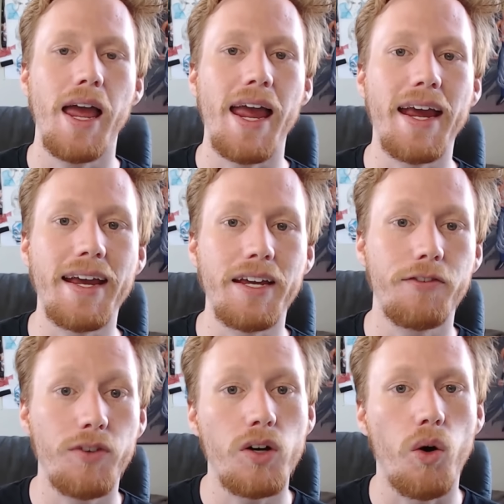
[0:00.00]
a
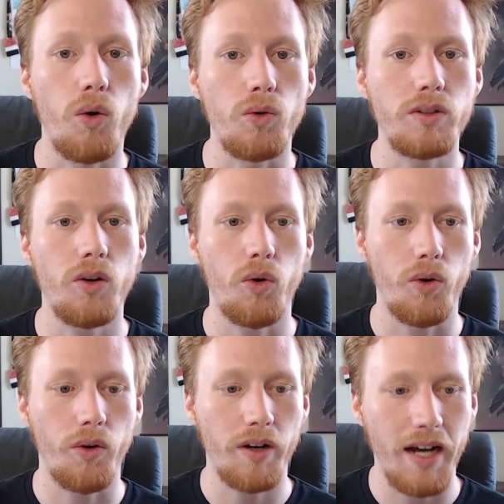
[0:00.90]
foothold
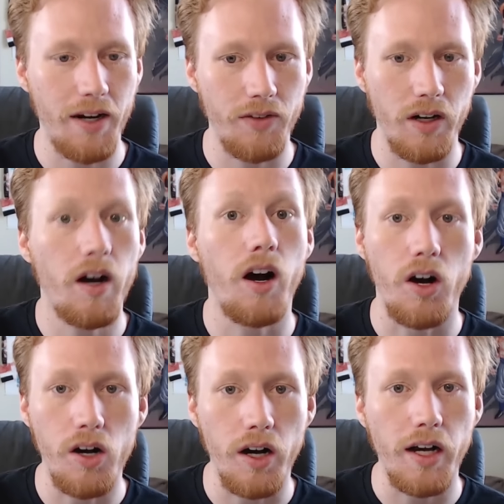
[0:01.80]
or kind of a
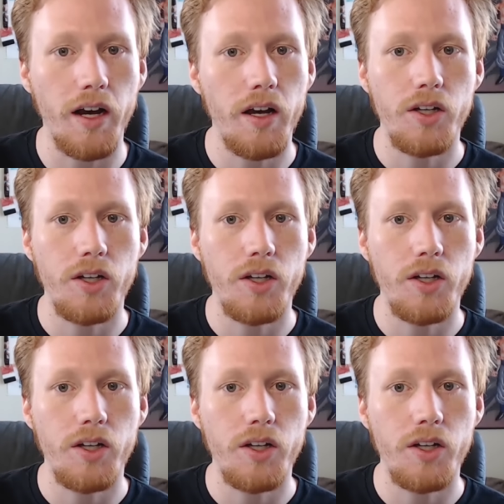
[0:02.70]
hook